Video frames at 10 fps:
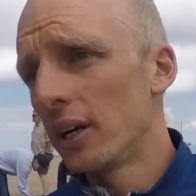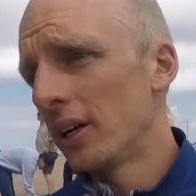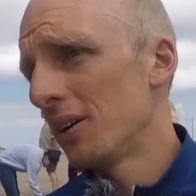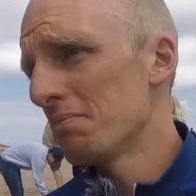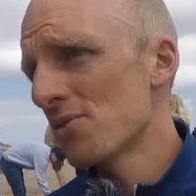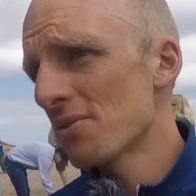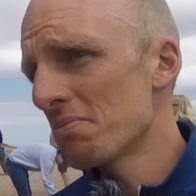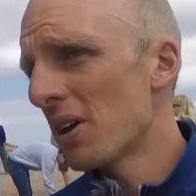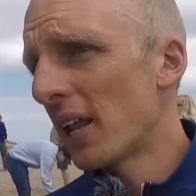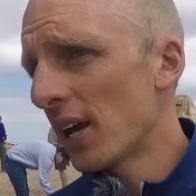
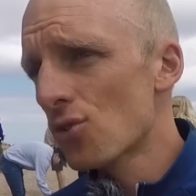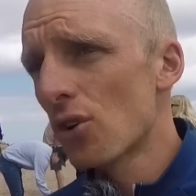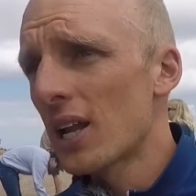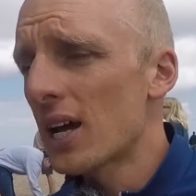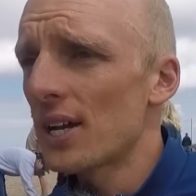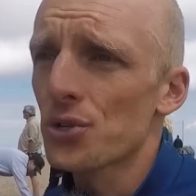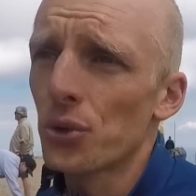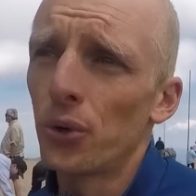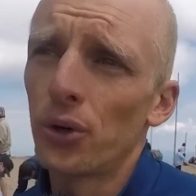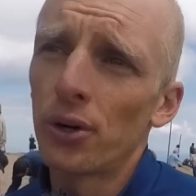electrolytes
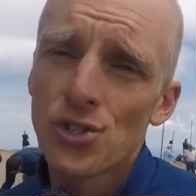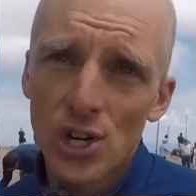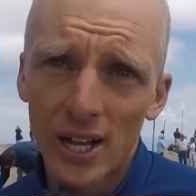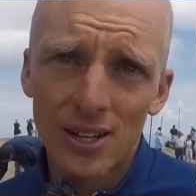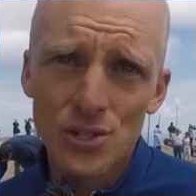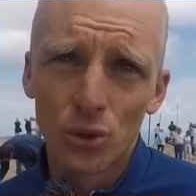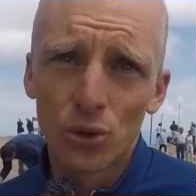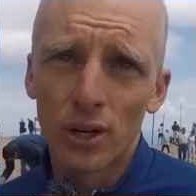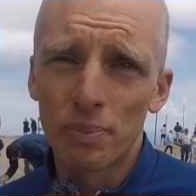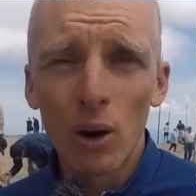or gels
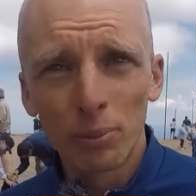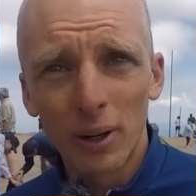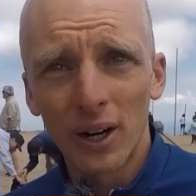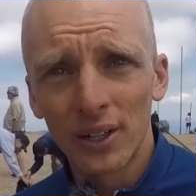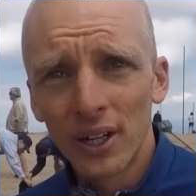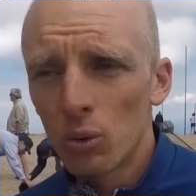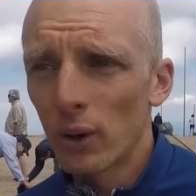or a power bar,